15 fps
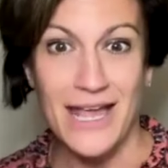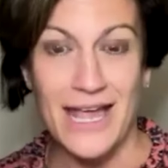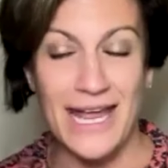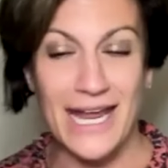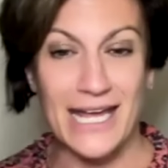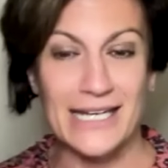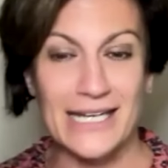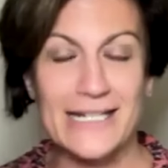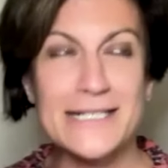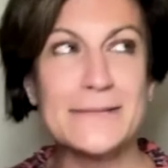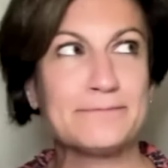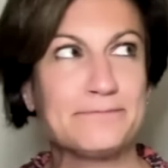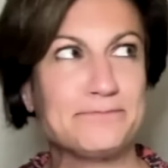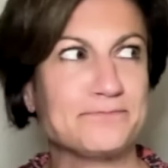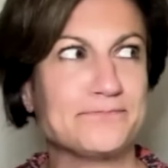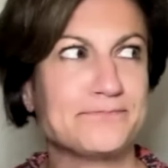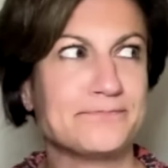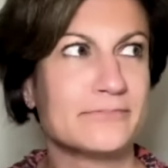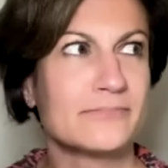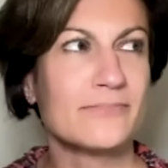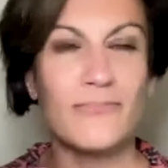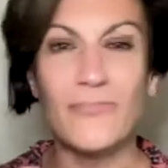And
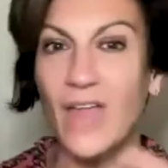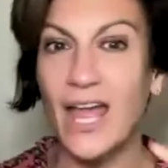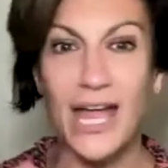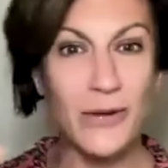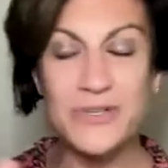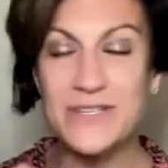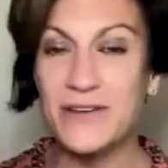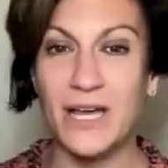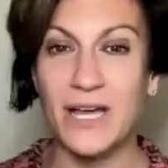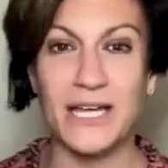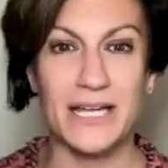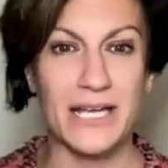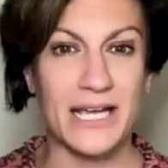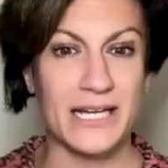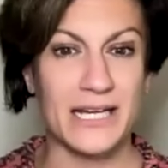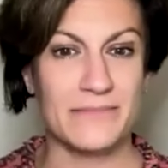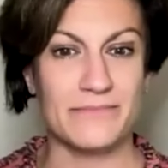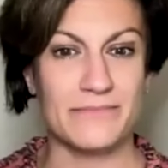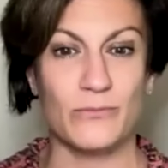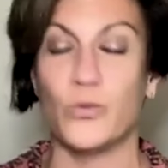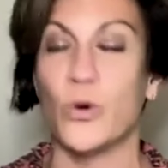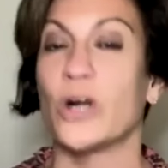I was
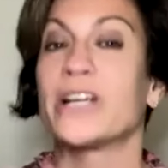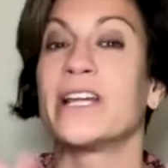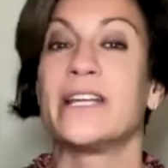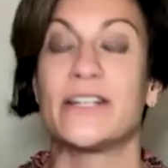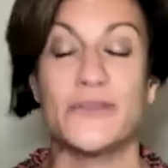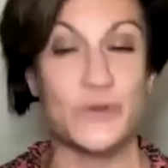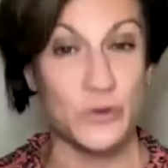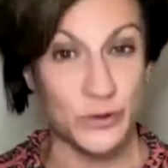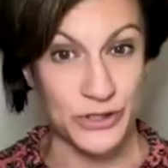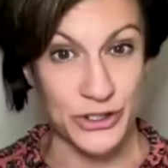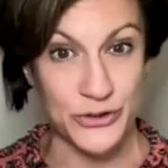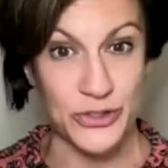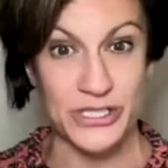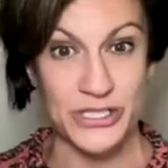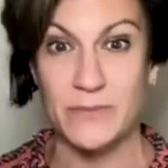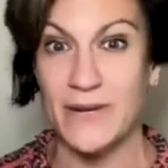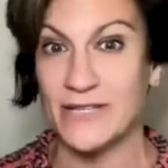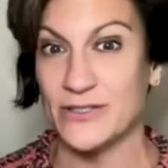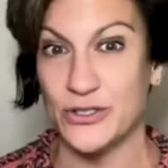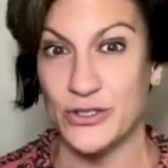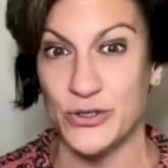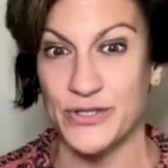working in a school district in
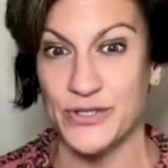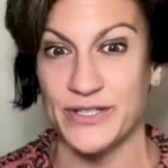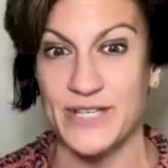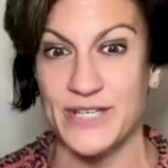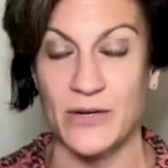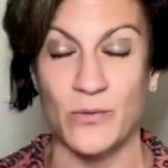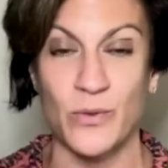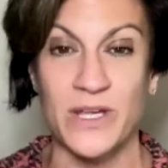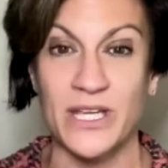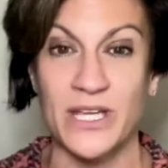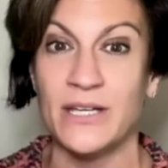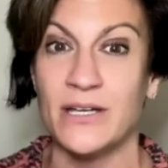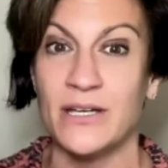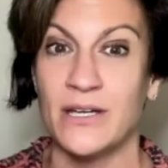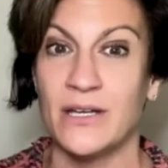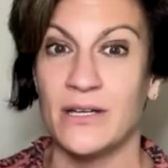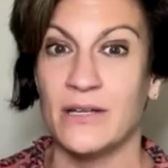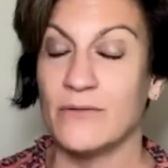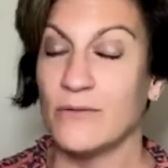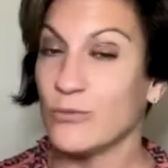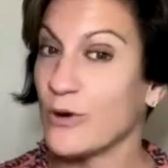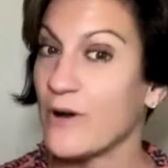Massachusetts, and we
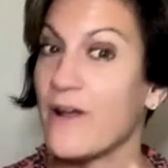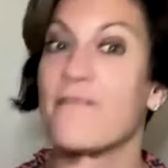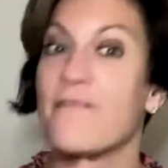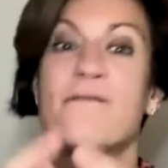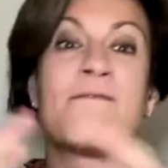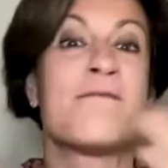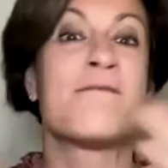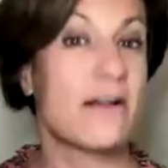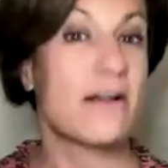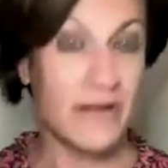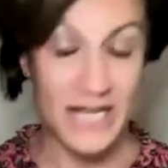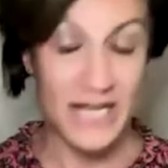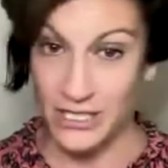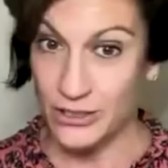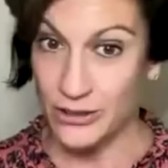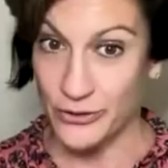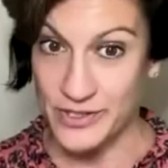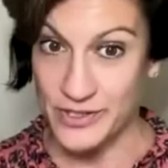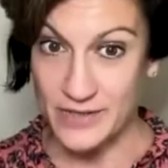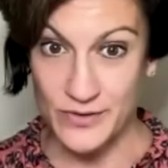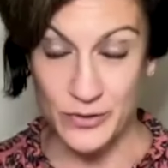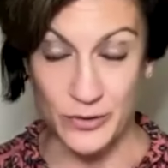were a very
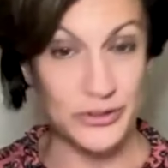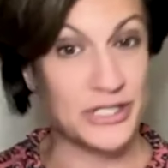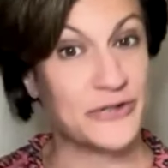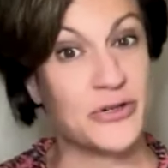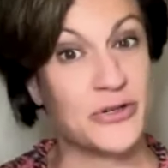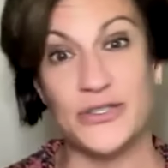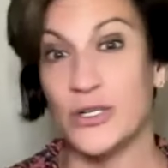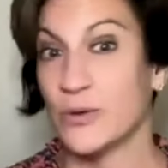inclusive school district.